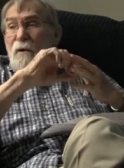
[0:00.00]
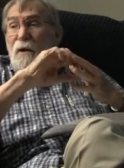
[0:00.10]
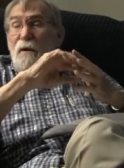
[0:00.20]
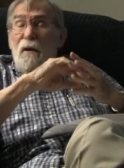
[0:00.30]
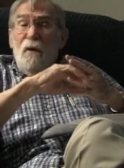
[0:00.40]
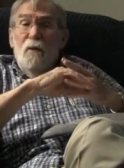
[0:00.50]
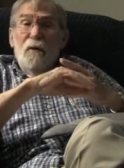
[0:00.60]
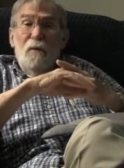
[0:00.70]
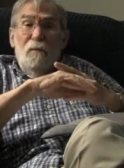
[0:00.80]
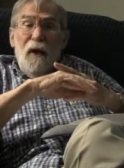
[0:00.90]
and all the
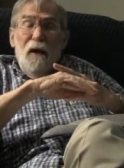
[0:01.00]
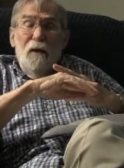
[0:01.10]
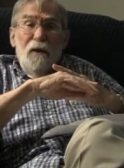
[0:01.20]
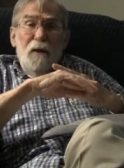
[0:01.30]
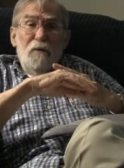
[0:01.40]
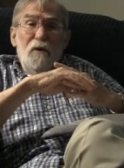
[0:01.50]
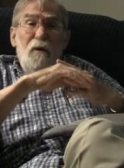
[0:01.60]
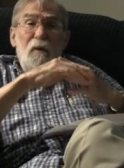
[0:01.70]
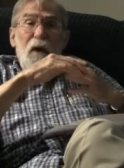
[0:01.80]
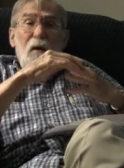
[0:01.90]
sort of battle type
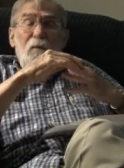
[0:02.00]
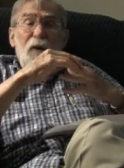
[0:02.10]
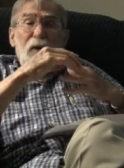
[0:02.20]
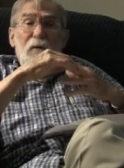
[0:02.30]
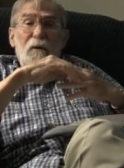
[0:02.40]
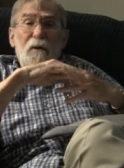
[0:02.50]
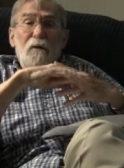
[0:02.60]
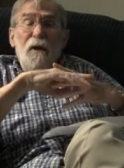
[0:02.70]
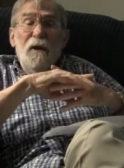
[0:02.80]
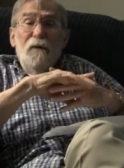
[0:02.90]
stuff. But they were
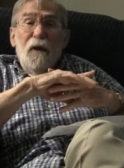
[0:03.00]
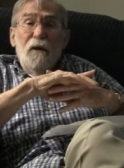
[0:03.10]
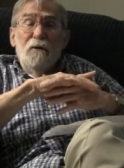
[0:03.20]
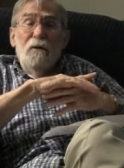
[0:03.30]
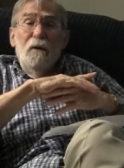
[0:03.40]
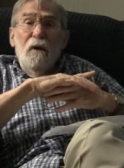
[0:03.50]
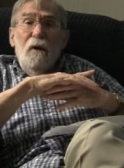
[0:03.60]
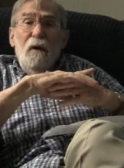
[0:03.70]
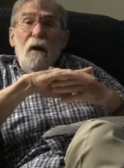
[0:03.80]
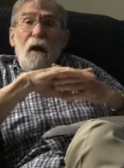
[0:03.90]
unique things,
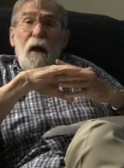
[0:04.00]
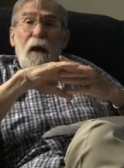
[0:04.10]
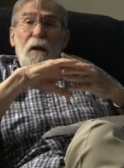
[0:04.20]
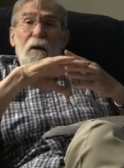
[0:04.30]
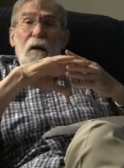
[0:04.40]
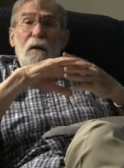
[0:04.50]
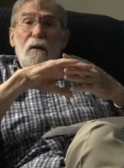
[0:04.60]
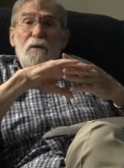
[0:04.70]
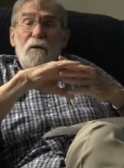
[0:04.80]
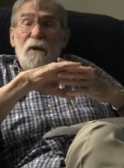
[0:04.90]
and
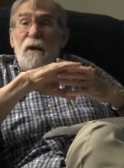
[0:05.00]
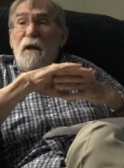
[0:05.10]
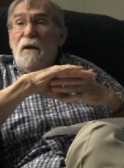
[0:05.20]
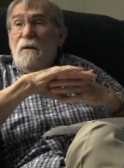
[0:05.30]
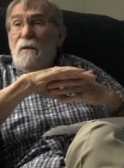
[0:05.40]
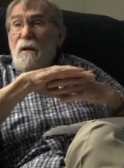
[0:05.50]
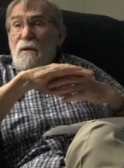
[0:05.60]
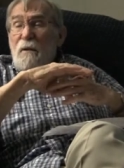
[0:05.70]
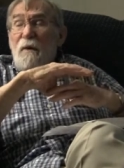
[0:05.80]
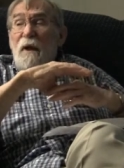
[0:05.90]
so they needed
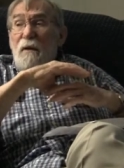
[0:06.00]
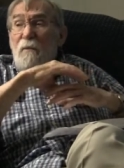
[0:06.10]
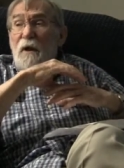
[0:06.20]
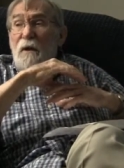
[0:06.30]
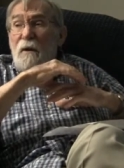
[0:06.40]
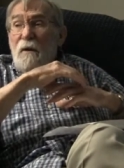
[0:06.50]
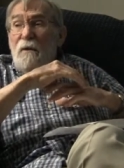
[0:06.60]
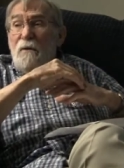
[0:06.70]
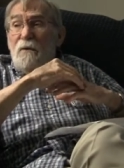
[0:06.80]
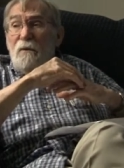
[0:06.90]
somebody like me to,
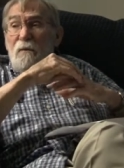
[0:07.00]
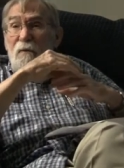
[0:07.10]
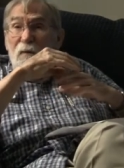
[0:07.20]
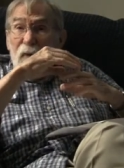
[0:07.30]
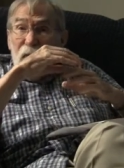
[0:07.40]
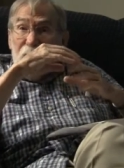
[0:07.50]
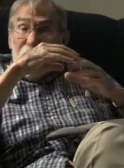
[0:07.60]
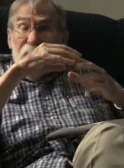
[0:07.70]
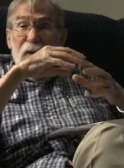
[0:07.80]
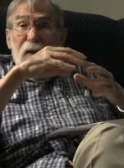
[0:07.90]
to
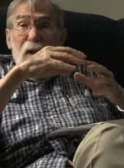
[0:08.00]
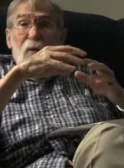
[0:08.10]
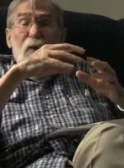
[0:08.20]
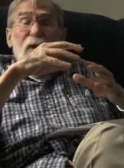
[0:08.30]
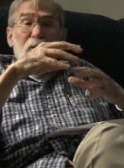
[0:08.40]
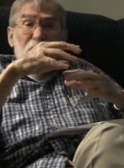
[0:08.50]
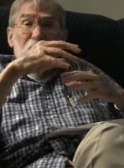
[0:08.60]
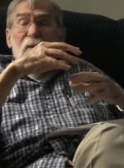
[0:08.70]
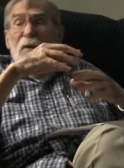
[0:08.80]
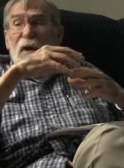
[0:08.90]
get the what it
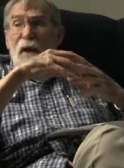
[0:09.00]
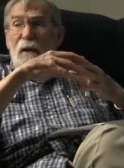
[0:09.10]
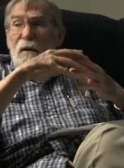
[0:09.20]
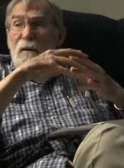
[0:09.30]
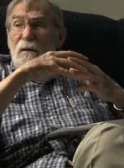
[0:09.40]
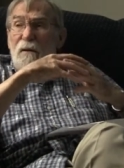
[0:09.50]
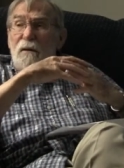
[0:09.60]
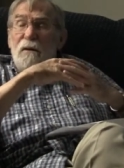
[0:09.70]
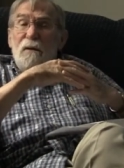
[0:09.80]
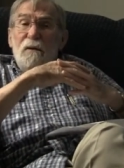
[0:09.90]
should look like.
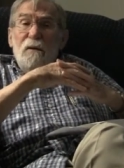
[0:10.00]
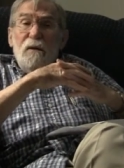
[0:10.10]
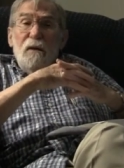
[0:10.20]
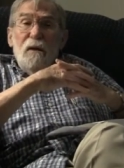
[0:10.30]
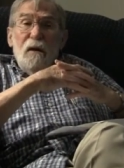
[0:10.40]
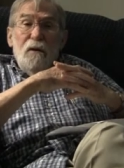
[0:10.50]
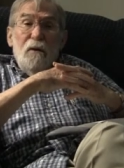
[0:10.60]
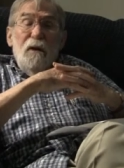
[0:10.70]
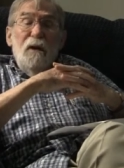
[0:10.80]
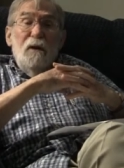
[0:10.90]

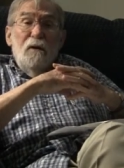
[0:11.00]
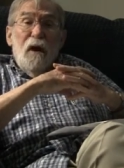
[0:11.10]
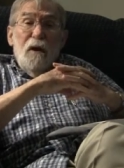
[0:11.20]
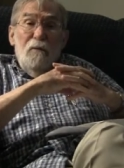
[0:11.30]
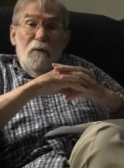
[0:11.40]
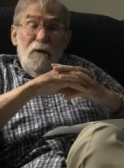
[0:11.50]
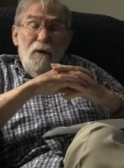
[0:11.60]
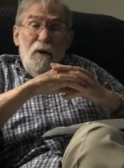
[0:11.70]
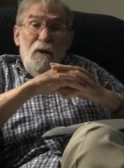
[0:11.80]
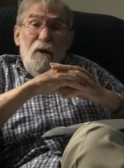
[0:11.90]
So they needed
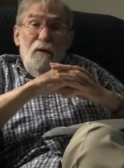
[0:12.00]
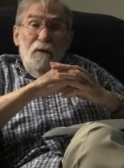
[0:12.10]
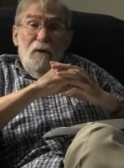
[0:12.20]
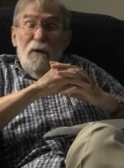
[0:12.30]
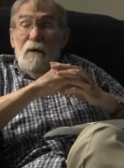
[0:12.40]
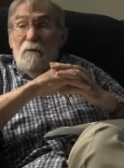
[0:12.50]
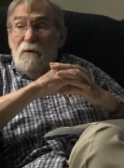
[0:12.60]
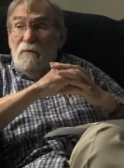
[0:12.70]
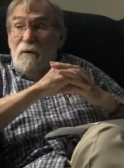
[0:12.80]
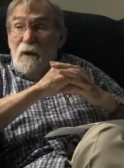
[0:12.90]
documents, and uh, so that
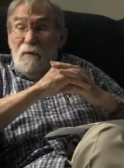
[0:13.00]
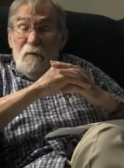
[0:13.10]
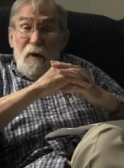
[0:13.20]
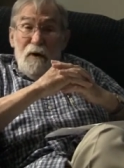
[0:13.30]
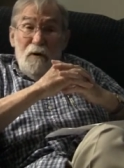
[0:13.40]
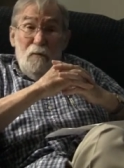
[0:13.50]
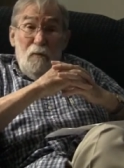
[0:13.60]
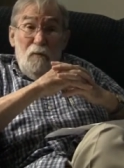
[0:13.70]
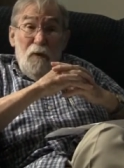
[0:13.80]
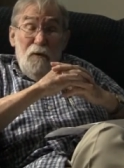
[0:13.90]
was that was my
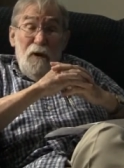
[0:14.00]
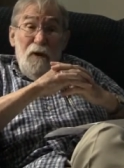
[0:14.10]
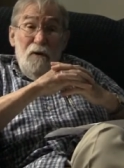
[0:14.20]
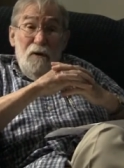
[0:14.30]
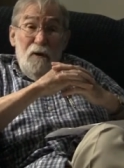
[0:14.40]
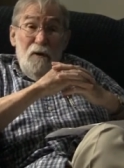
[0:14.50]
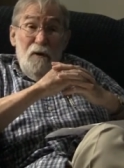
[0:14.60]
expertise, and